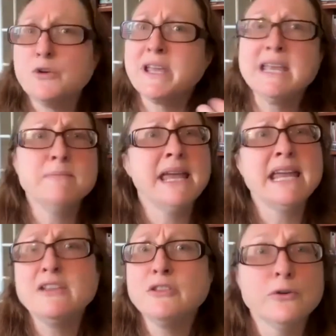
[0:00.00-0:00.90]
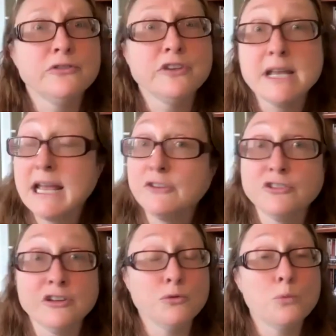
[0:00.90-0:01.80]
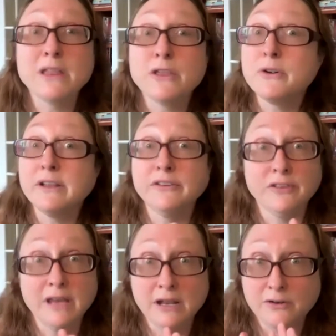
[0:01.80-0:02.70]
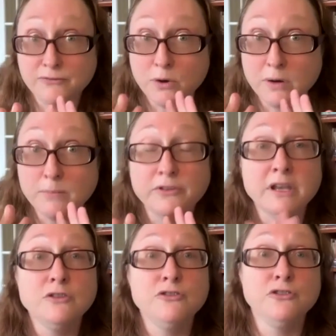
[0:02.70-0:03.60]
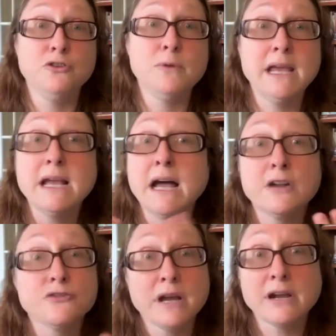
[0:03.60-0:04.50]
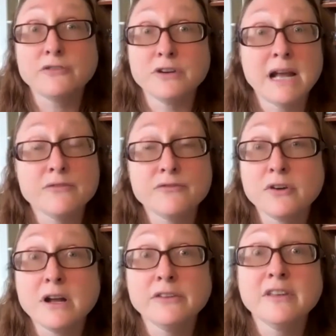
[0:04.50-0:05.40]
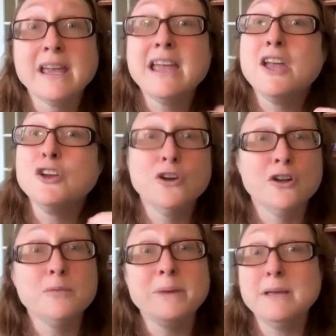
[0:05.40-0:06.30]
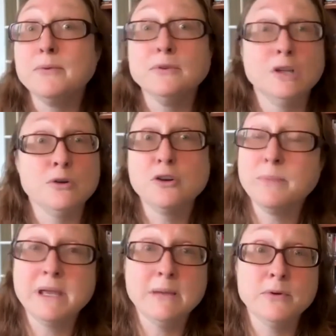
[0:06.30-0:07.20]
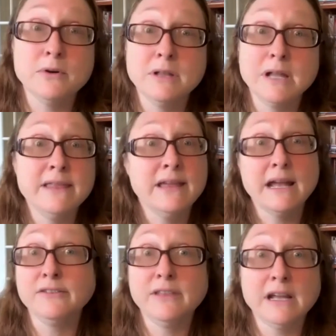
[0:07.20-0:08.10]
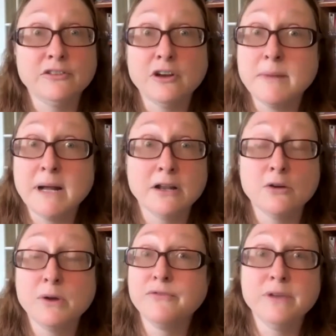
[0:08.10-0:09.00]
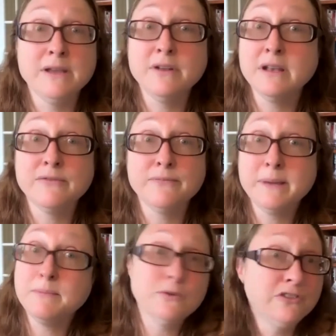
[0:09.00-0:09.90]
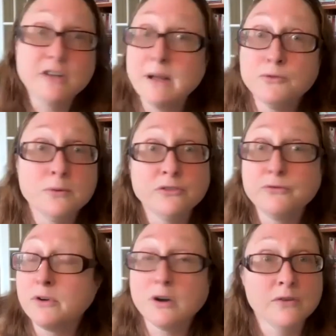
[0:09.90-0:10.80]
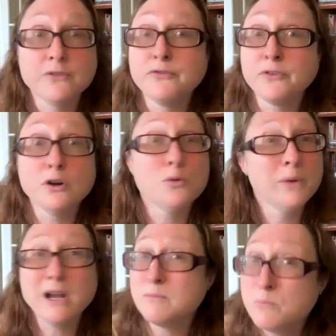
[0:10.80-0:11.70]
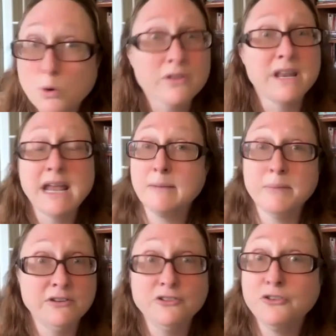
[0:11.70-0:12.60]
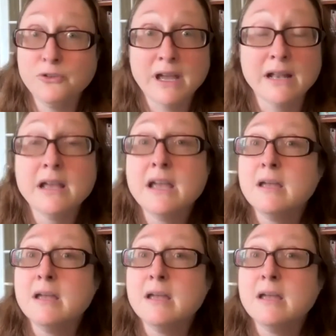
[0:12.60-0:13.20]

keep making those connections, whether it forms into a contract or not for us. Good people know good people. And that's our motto. If even if people just come to us for a referral, we are more than happy to do that